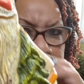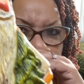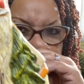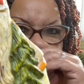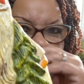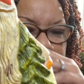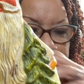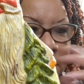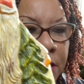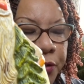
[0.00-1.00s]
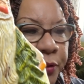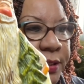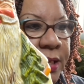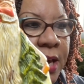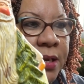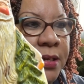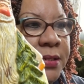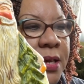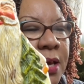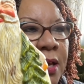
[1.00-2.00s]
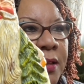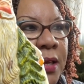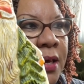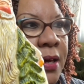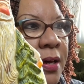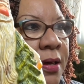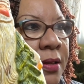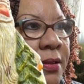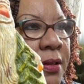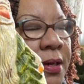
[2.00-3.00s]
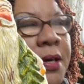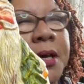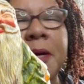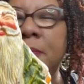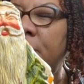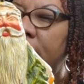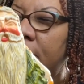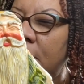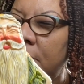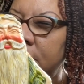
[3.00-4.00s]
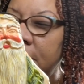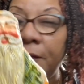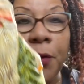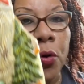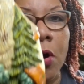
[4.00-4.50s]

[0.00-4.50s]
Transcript: type of Santas, country Santas, the what do you call those things? Folk